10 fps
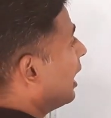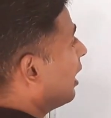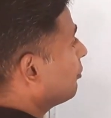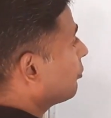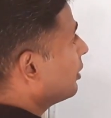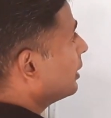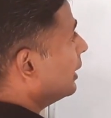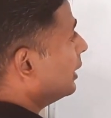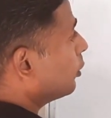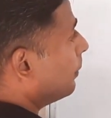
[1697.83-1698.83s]

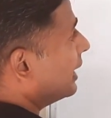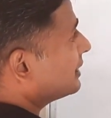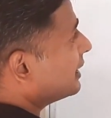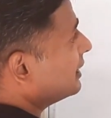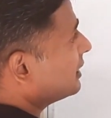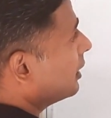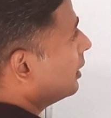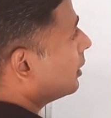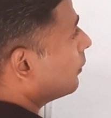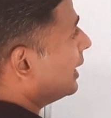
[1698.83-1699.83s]
half into base is
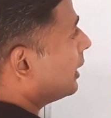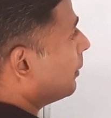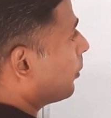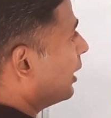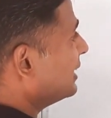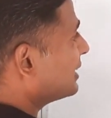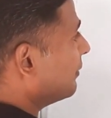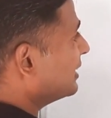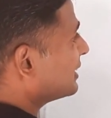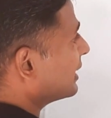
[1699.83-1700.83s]

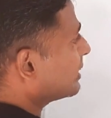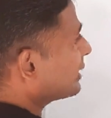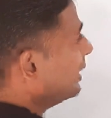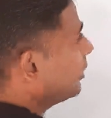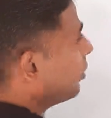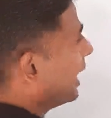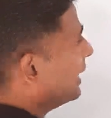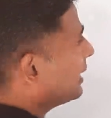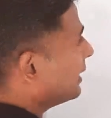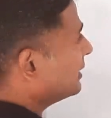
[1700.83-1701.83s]
20.76 into
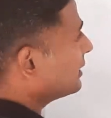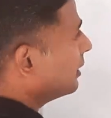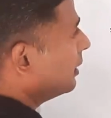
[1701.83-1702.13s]
height is